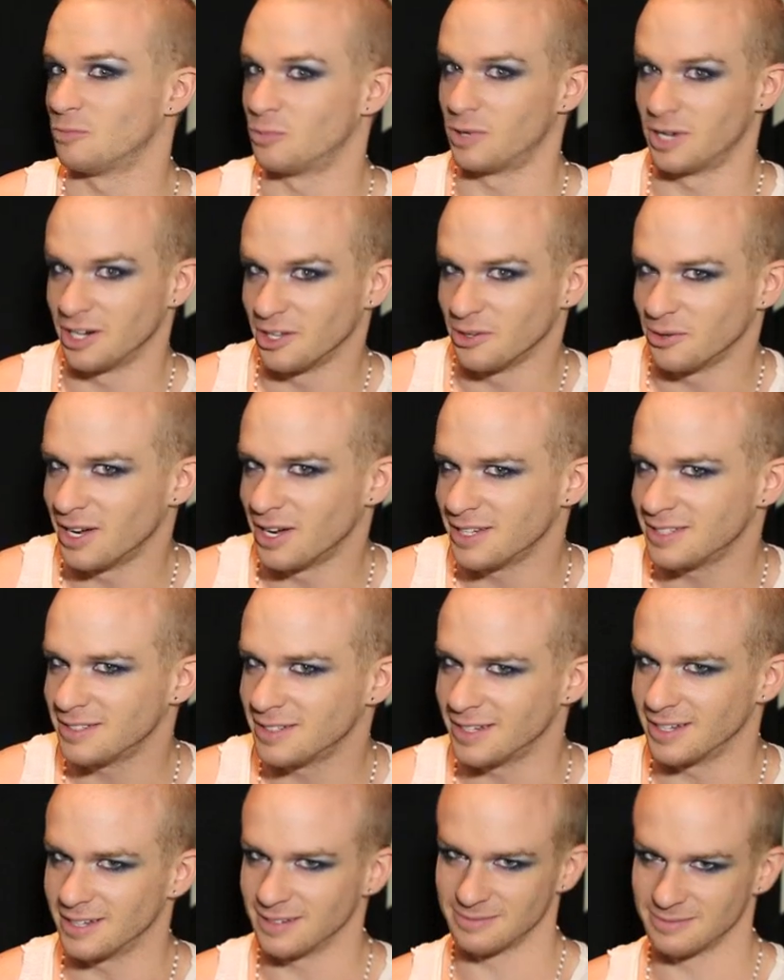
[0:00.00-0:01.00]
why are you
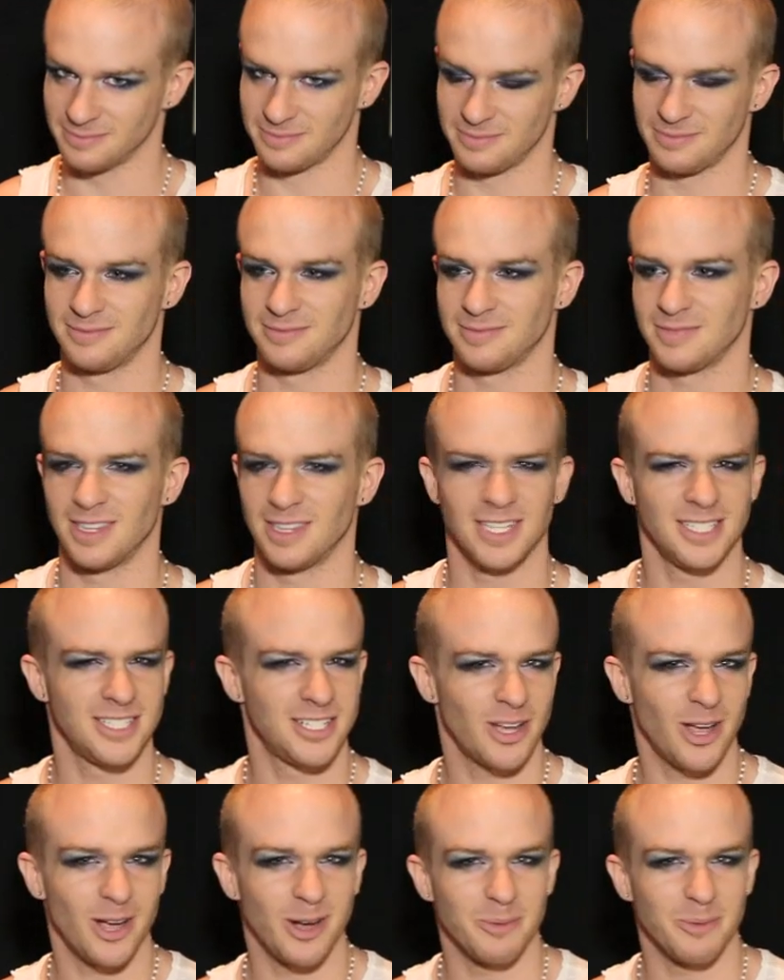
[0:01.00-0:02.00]
asking?
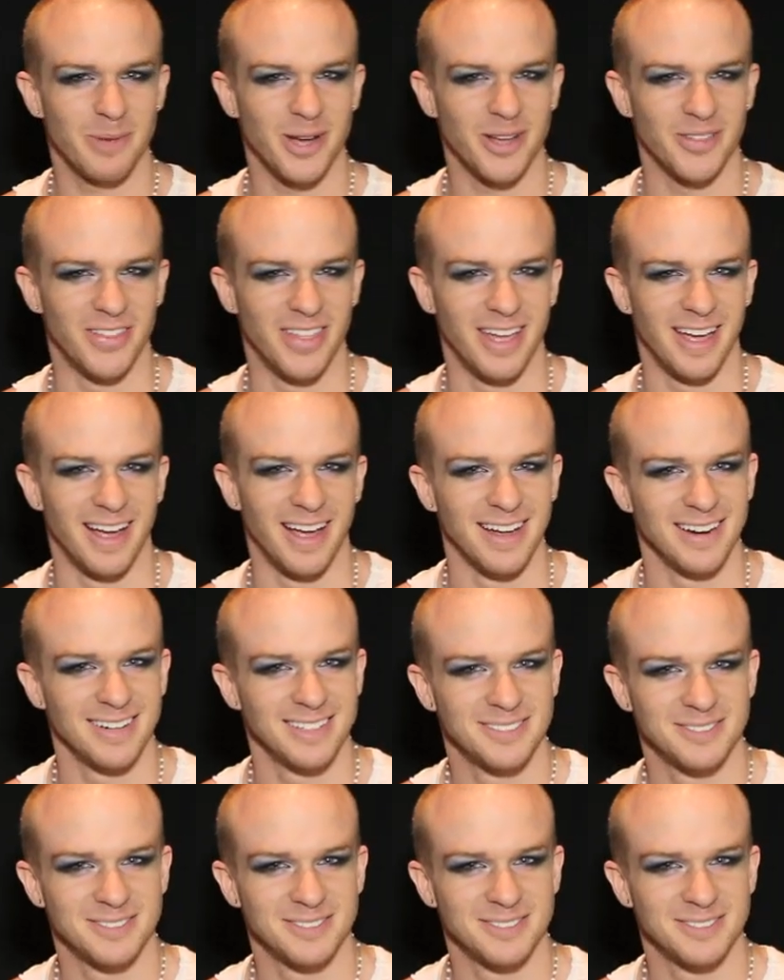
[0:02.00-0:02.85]
Let's talk about that.